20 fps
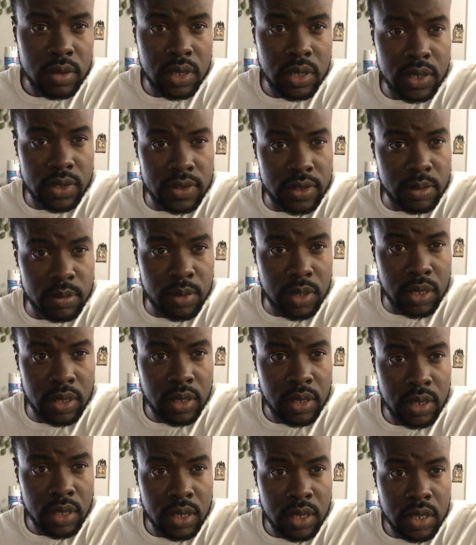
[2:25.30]
You see me?
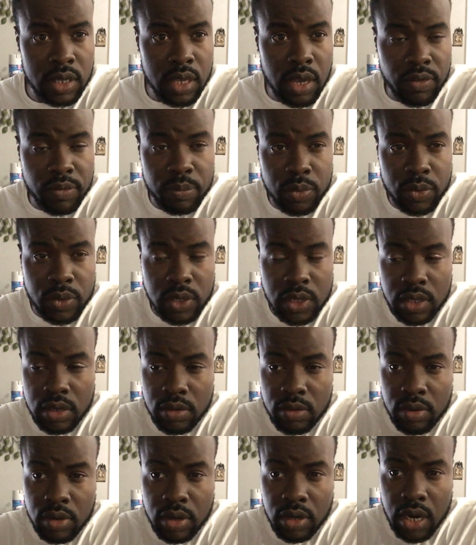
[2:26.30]
You have to put in
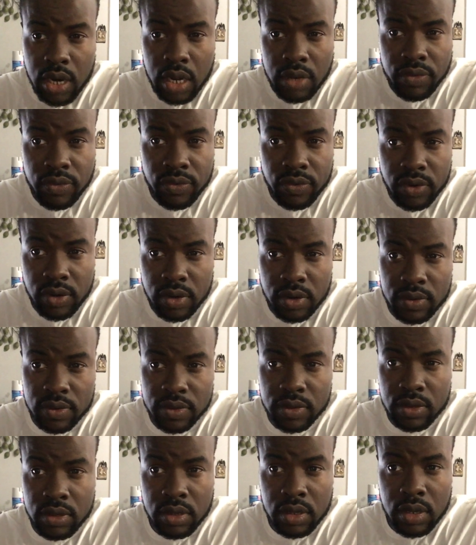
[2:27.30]
the work at
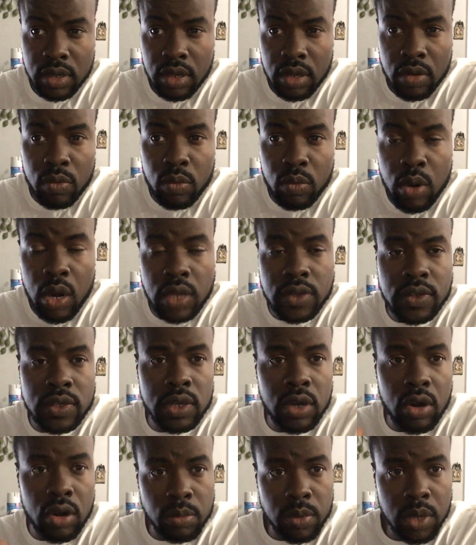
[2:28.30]
first. Once
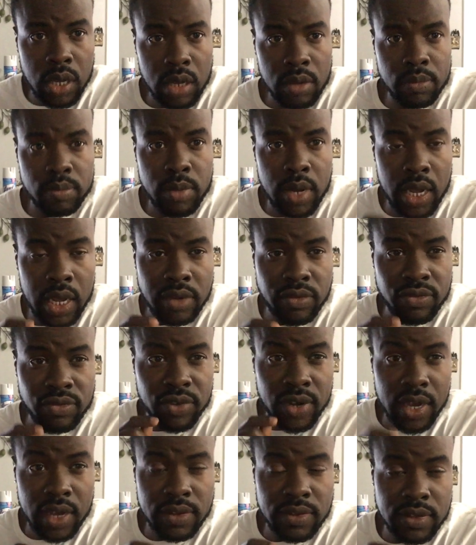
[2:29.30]
you come here, my
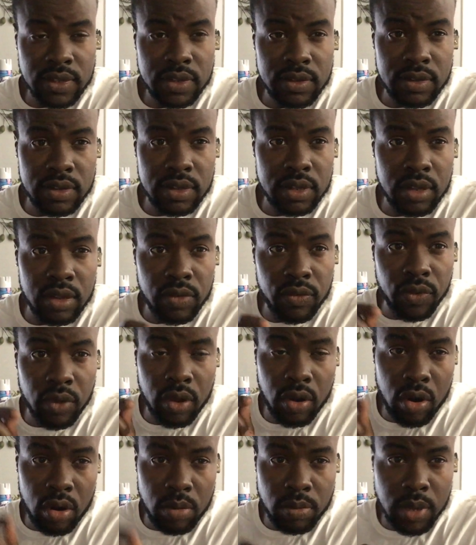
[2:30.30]
advice is, if you
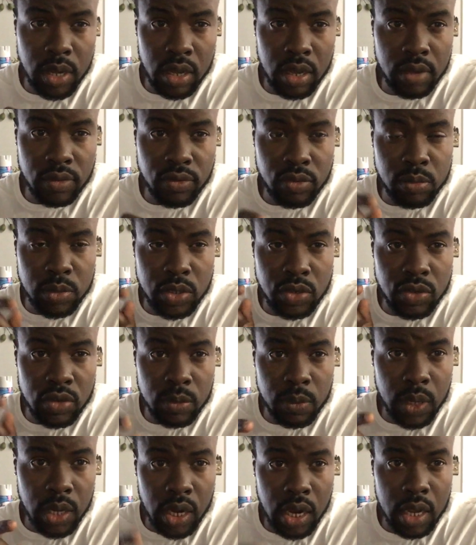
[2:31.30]
come here to me
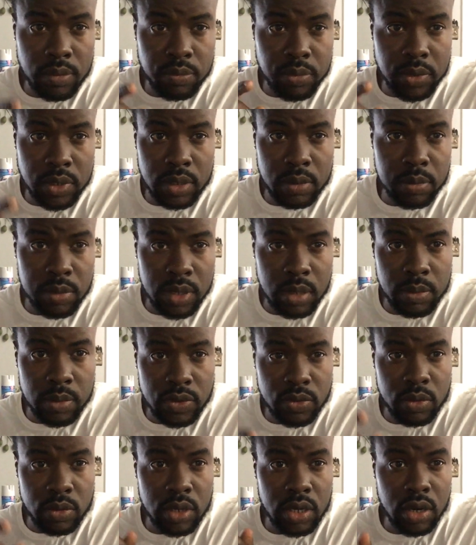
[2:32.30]
Jamaican
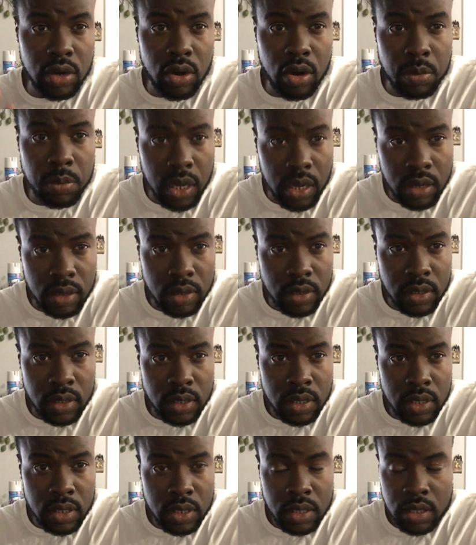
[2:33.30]
people, so when you come here
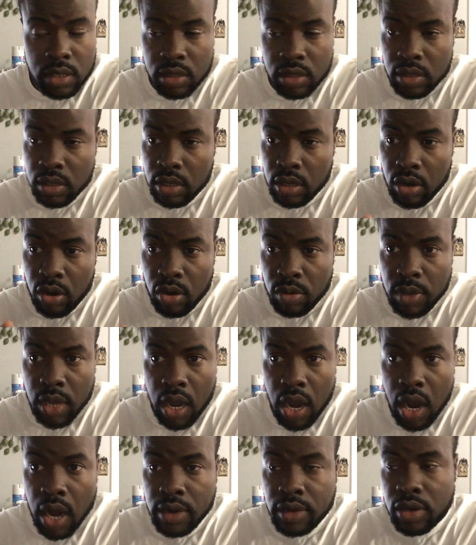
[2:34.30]

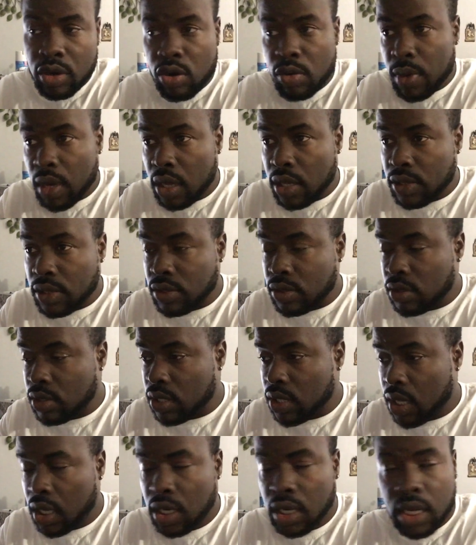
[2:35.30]
or you come to
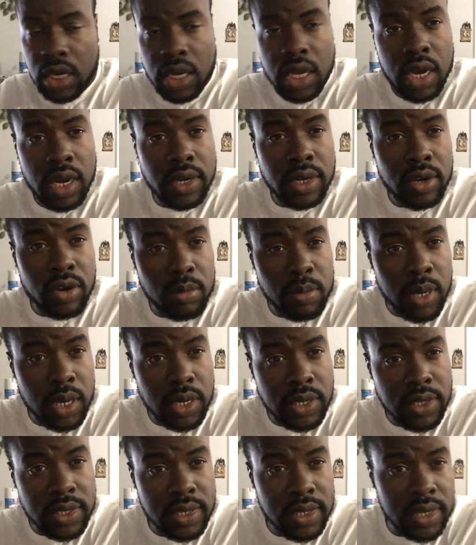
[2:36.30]
Canada or you come
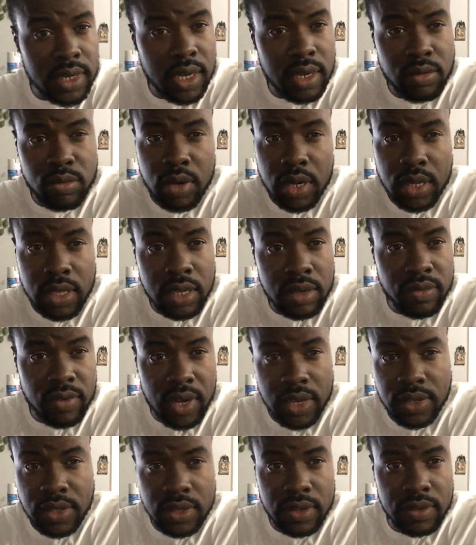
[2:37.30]
to England, whatever
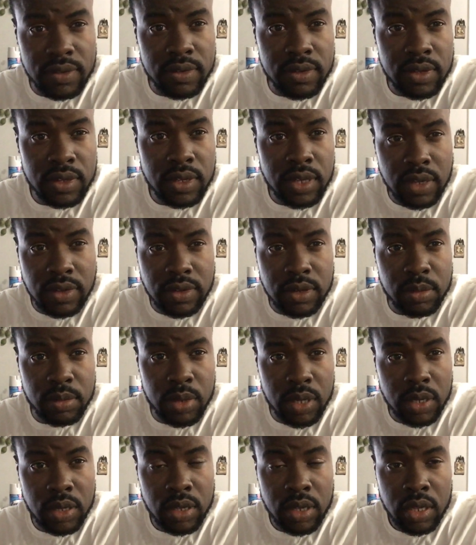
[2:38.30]
it is, you see
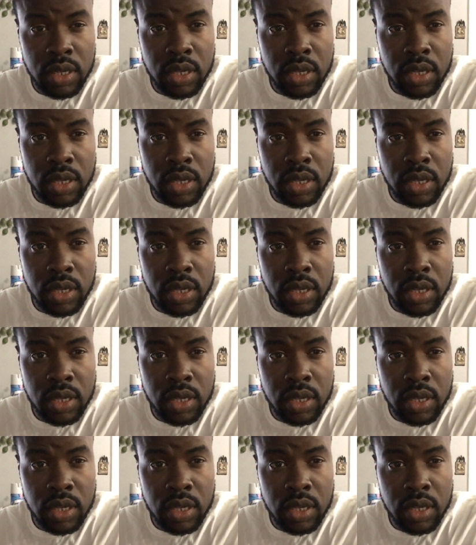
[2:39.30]
me?